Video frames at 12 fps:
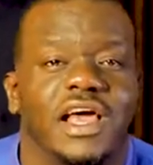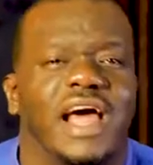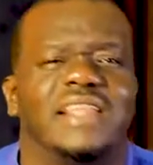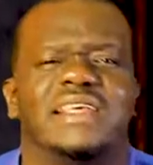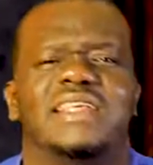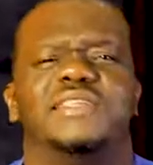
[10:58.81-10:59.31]

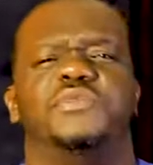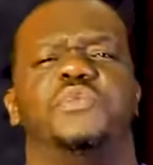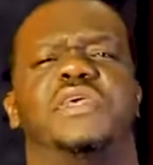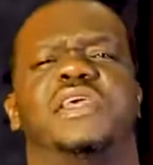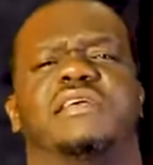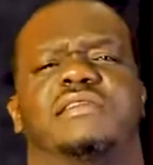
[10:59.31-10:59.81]
At His
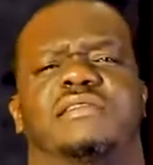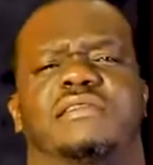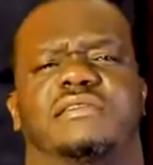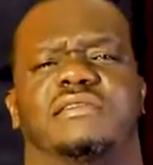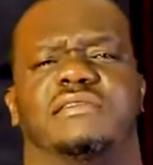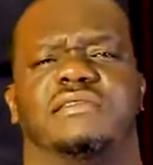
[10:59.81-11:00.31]
will.
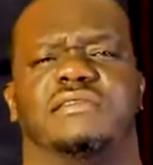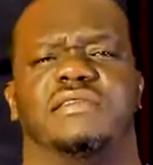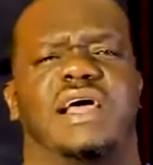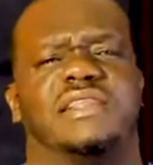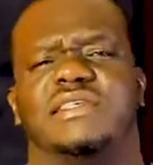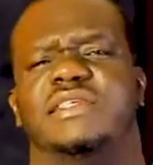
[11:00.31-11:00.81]

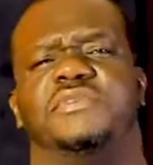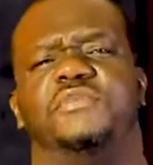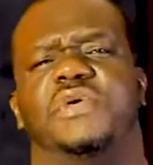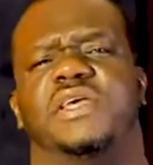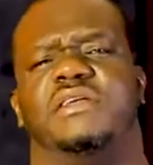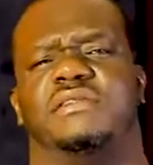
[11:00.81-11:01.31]
At His
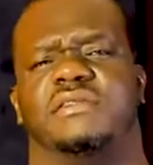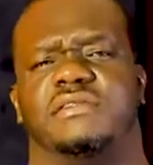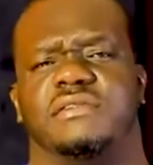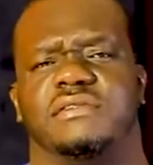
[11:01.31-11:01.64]
will.